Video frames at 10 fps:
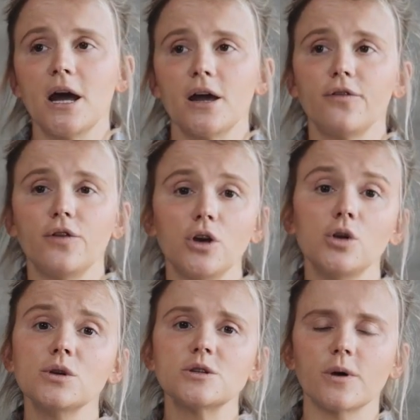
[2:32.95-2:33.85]
If you
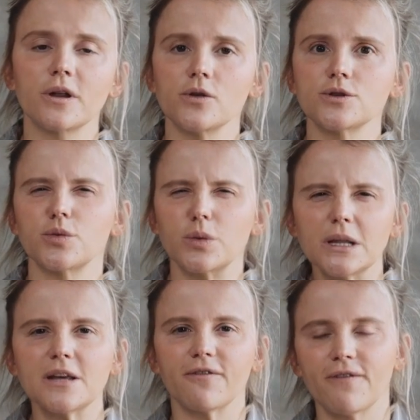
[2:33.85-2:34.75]
use one of those
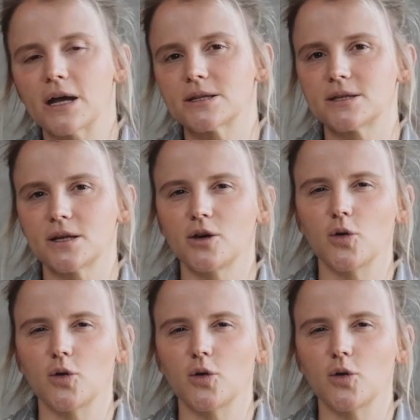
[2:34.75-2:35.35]
really fancy,